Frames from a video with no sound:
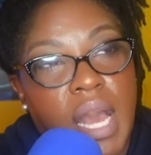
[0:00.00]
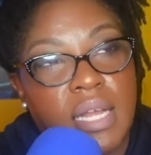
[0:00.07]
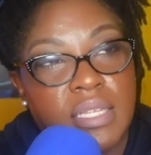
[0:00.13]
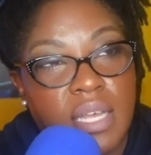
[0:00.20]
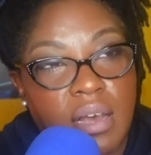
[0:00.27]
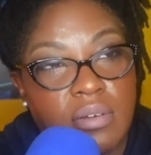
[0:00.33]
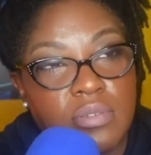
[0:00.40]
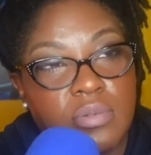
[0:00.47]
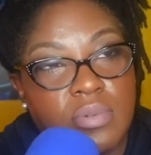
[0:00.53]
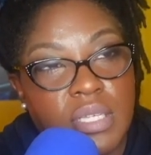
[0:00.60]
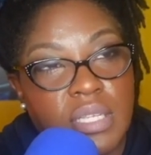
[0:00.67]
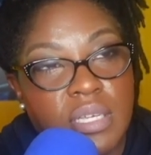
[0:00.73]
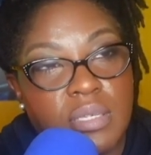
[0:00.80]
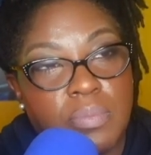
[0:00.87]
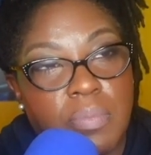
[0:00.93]
I talked
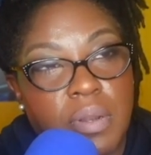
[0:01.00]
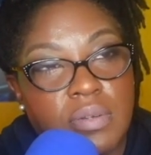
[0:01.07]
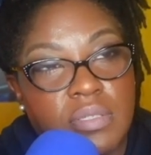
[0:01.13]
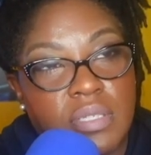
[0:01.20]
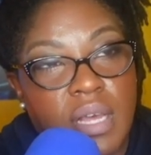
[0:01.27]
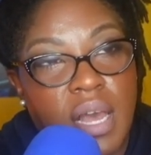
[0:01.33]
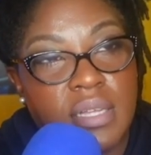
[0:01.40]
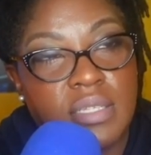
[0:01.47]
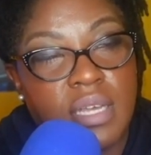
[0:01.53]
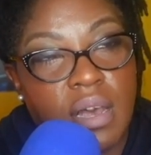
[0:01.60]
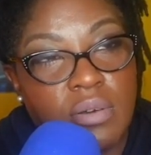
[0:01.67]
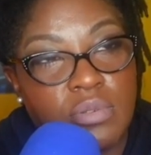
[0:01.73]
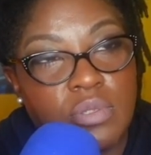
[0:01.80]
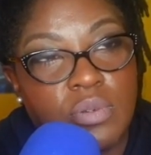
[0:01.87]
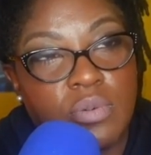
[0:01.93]
with this person. I
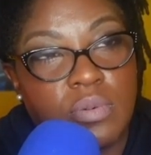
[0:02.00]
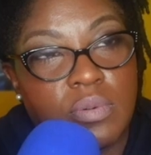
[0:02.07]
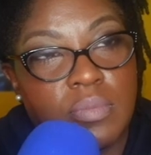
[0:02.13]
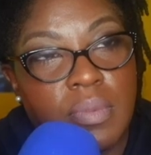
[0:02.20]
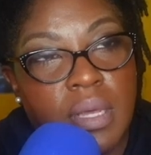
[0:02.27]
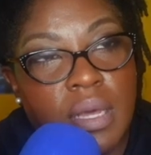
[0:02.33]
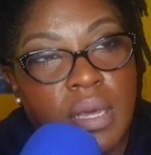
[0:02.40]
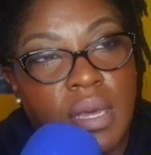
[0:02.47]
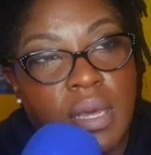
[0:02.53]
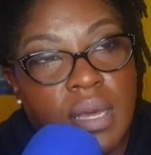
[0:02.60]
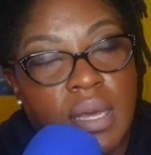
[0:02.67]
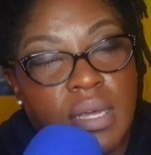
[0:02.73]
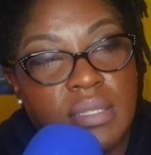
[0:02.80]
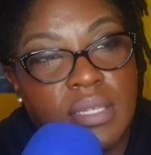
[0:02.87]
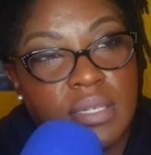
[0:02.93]
talked to him
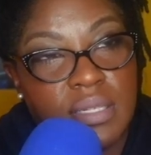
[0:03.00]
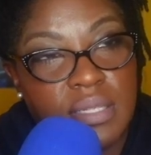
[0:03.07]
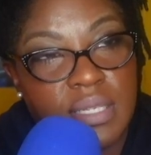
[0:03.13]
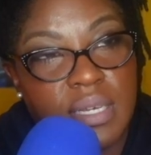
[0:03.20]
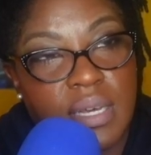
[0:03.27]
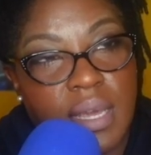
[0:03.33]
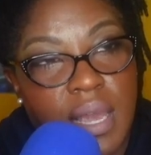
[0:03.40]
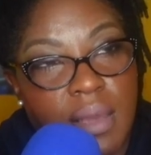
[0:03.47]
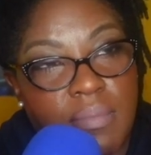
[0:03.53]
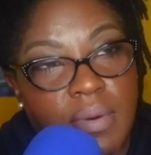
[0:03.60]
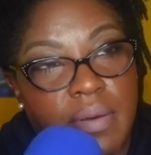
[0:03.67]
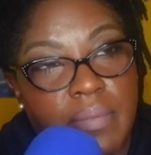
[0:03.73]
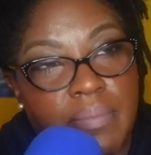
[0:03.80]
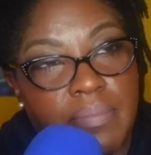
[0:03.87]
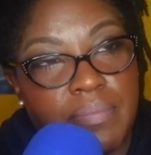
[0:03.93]
until the sun came
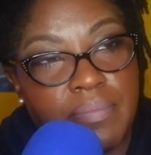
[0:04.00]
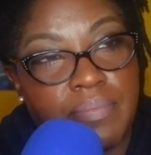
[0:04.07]
up.